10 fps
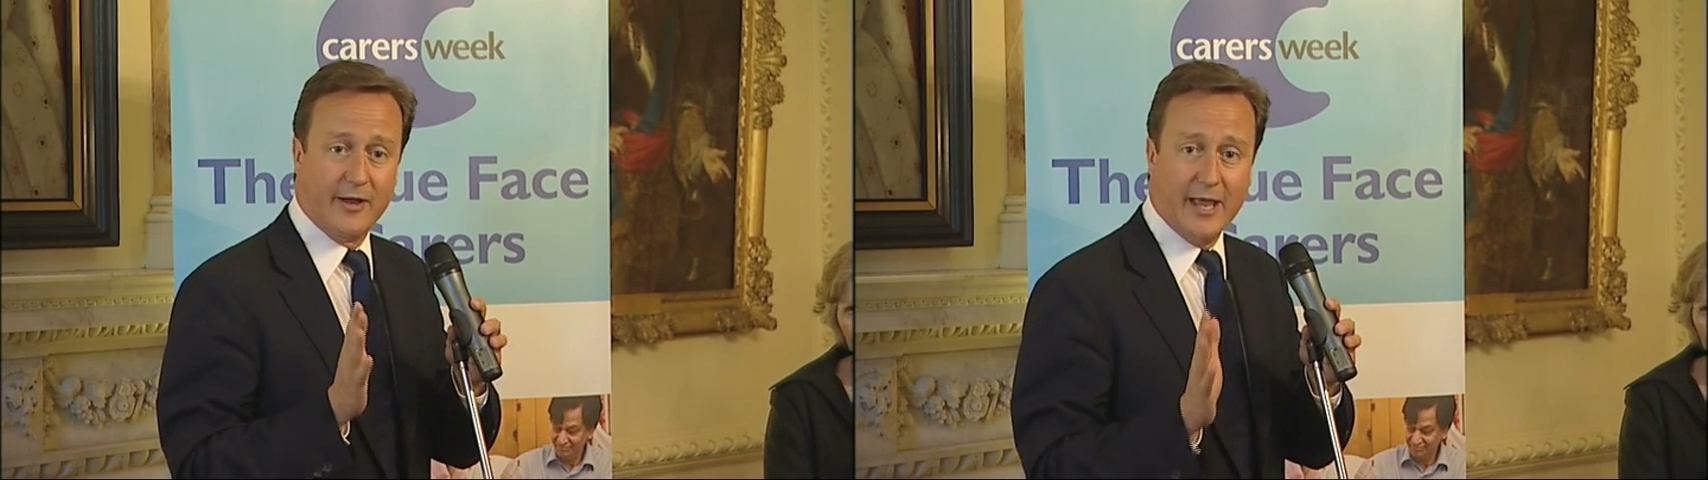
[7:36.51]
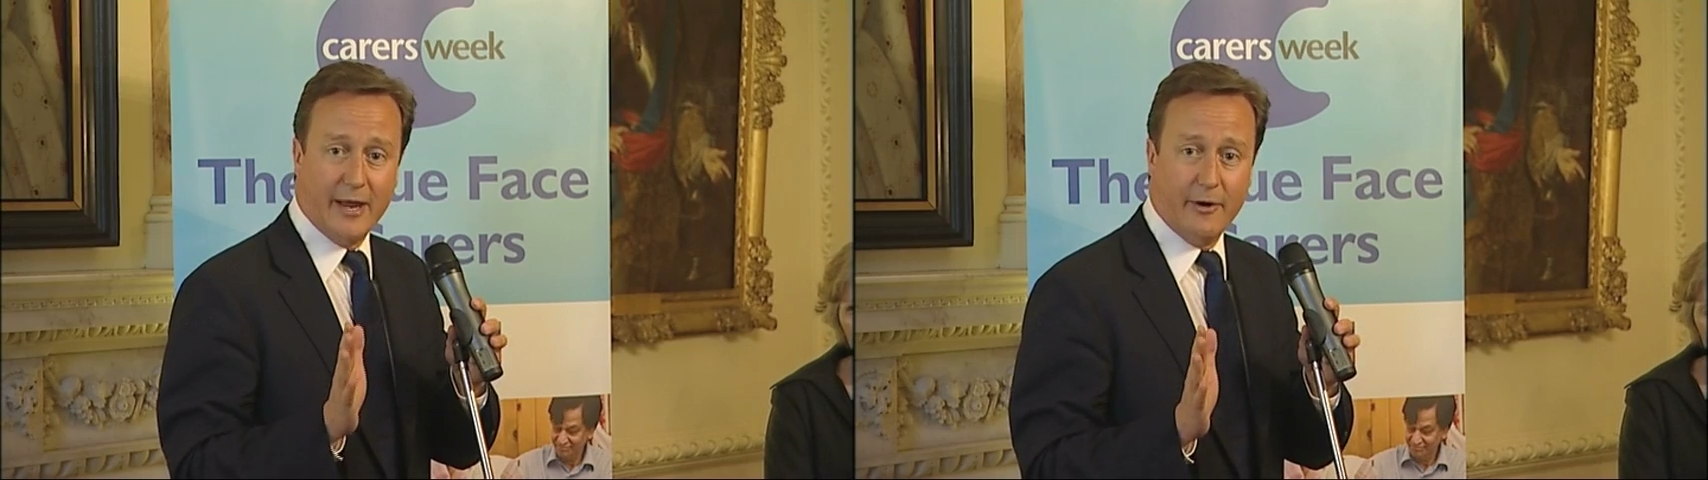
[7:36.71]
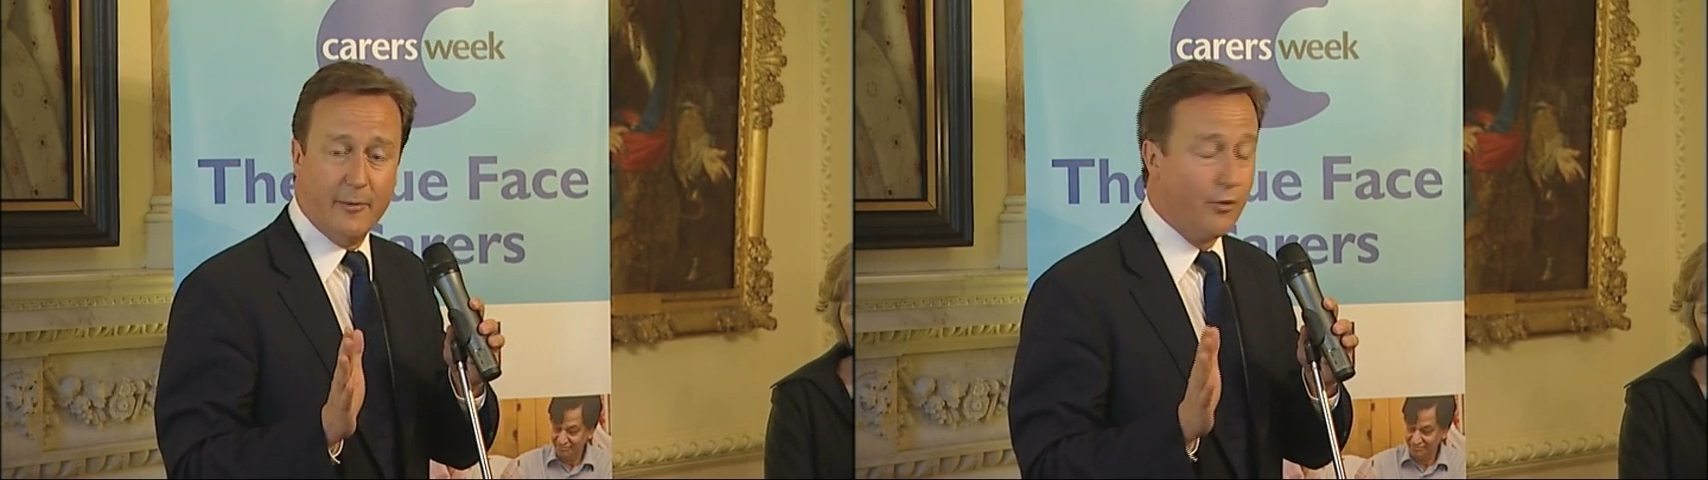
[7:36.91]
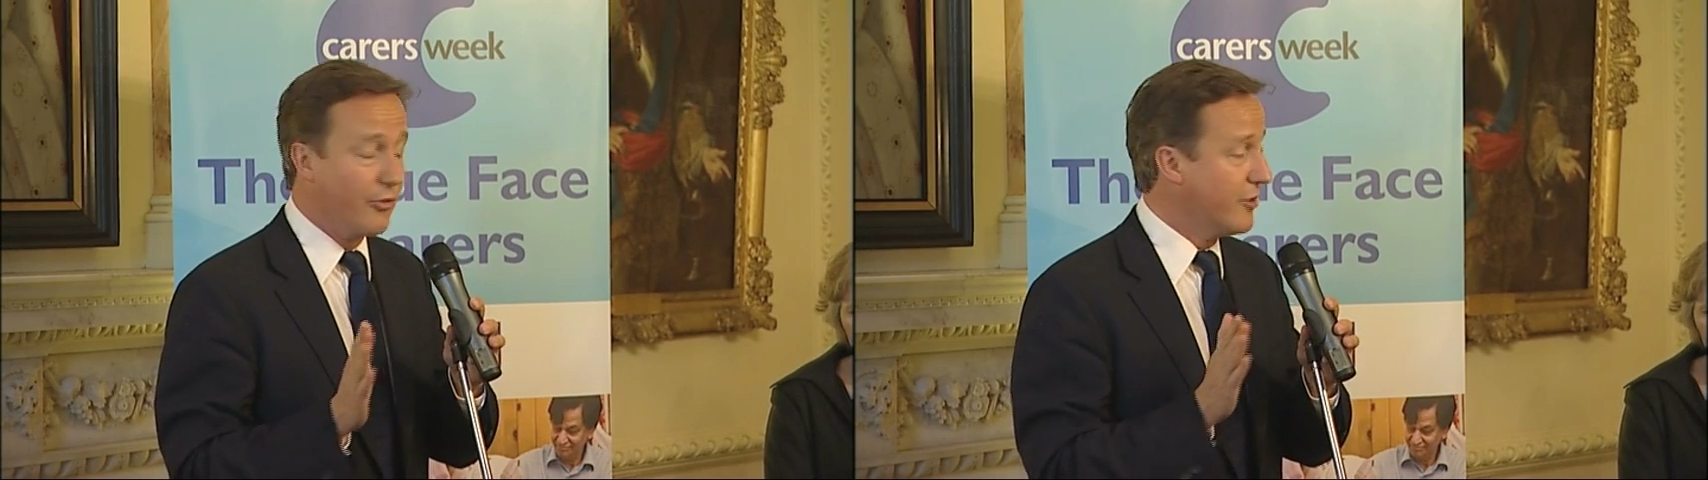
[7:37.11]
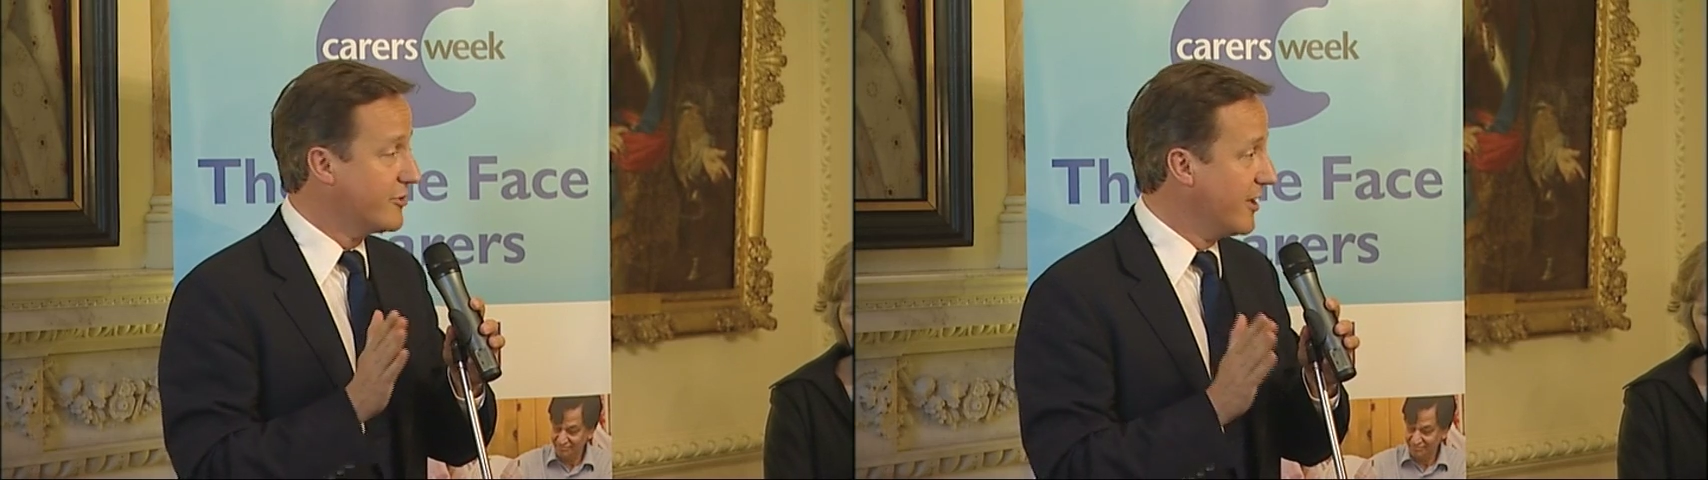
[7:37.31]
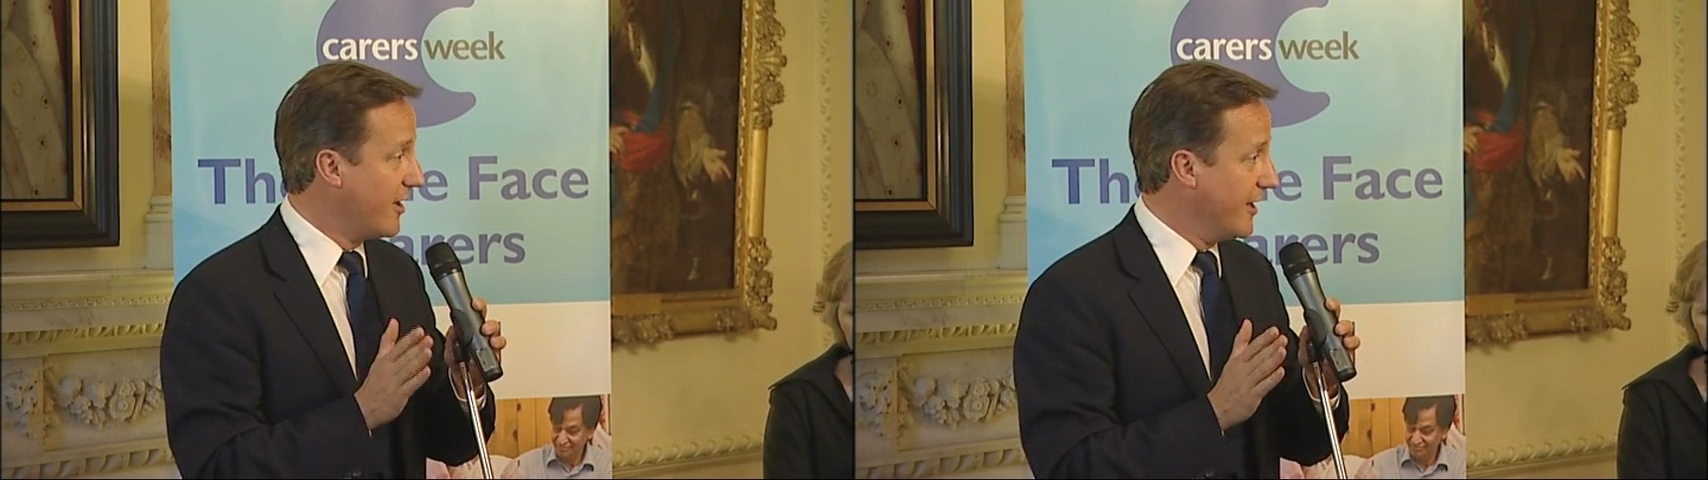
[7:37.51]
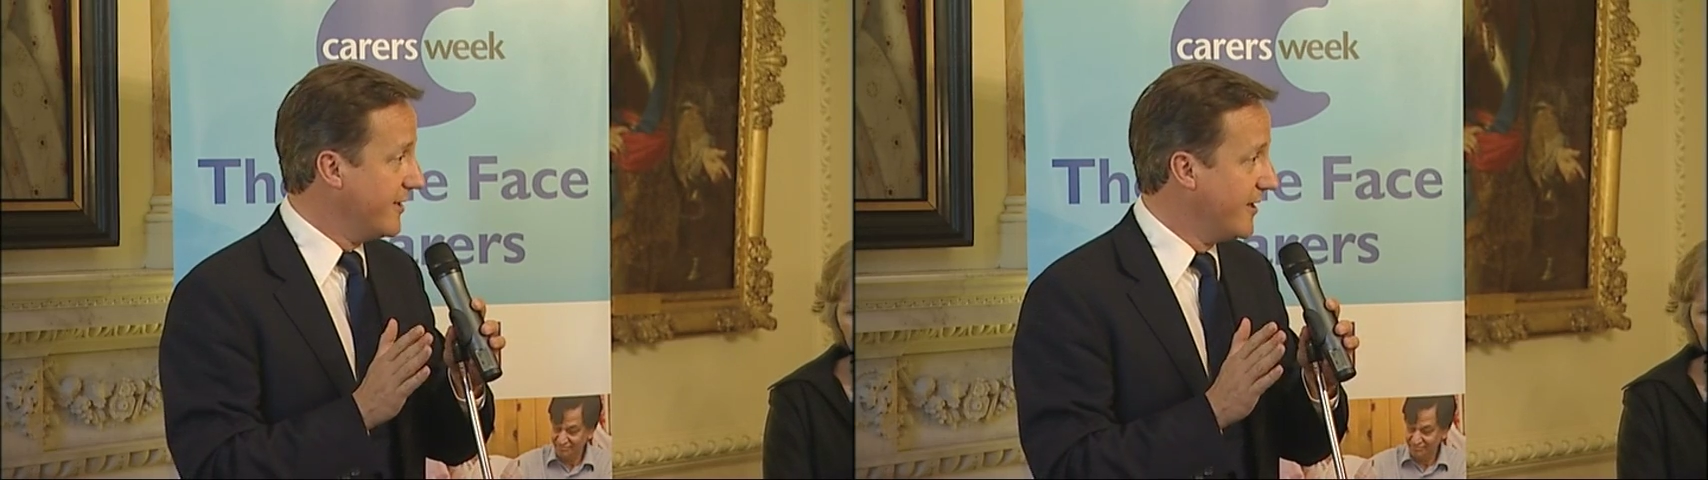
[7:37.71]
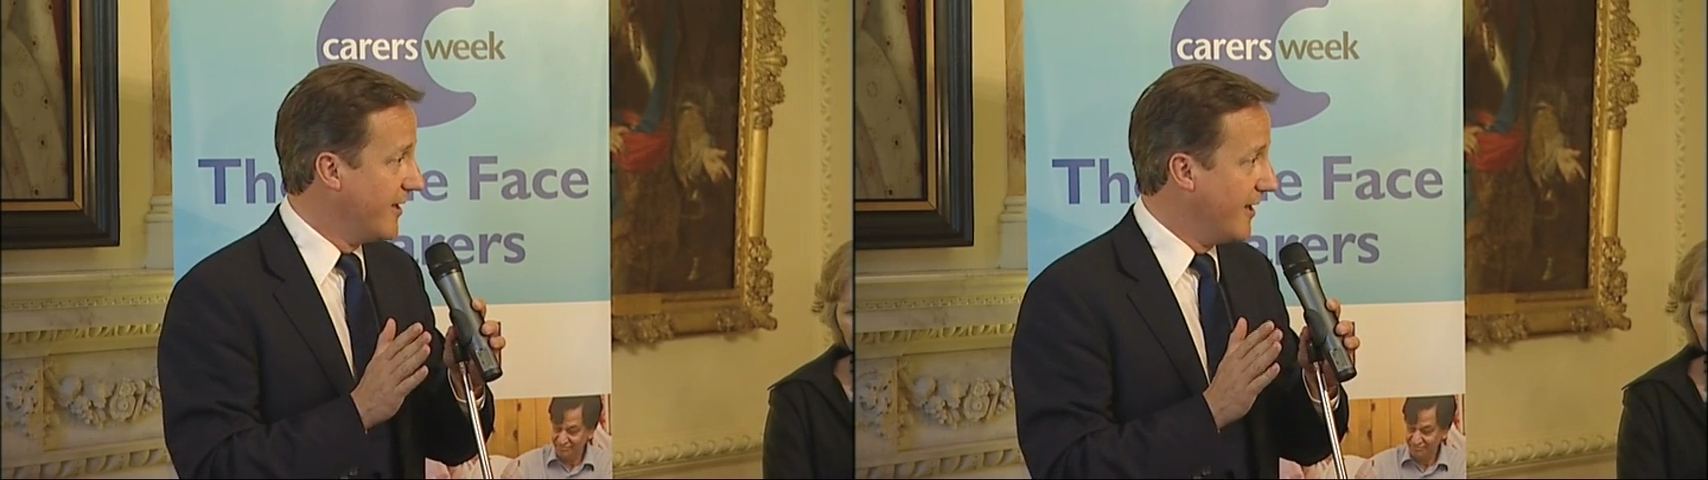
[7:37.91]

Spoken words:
carer, although tonight